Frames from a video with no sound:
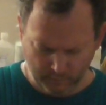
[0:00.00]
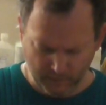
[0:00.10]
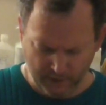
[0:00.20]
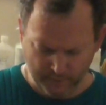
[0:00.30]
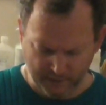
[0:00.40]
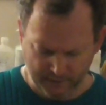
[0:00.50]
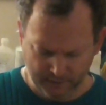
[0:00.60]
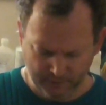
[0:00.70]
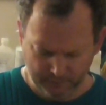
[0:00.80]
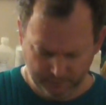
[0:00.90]

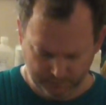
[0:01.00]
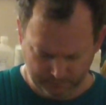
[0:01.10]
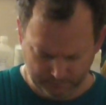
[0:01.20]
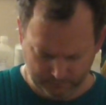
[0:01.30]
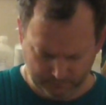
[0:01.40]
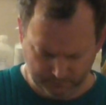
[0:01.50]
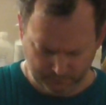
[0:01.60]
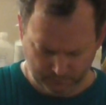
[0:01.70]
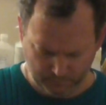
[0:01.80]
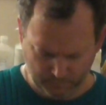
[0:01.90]
Mahabanda,
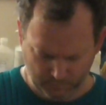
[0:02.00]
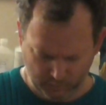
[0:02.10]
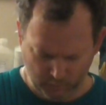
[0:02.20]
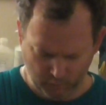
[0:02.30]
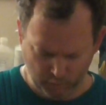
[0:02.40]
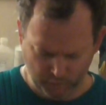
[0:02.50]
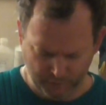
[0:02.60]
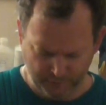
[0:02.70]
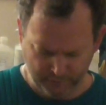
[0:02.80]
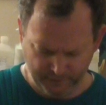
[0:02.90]
hold
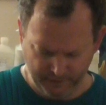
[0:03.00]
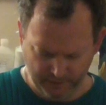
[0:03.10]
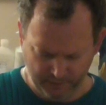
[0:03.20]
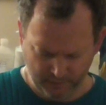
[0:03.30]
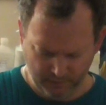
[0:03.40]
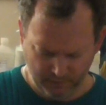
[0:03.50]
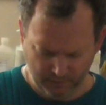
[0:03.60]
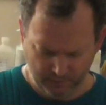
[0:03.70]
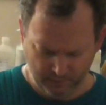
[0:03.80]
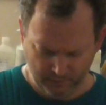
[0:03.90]
all 3,
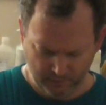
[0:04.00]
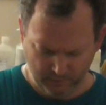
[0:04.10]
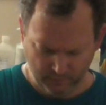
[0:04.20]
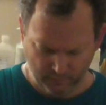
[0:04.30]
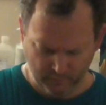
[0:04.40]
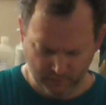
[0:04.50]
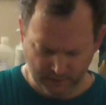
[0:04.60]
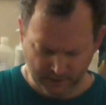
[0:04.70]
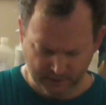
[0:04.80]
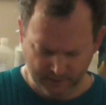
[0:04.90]
root,
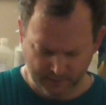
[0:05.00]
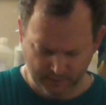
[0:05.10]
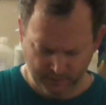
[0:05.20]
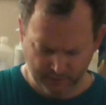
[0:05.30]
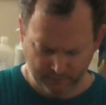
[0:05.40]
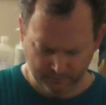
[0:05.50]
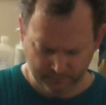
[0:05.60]
lock, and stomach.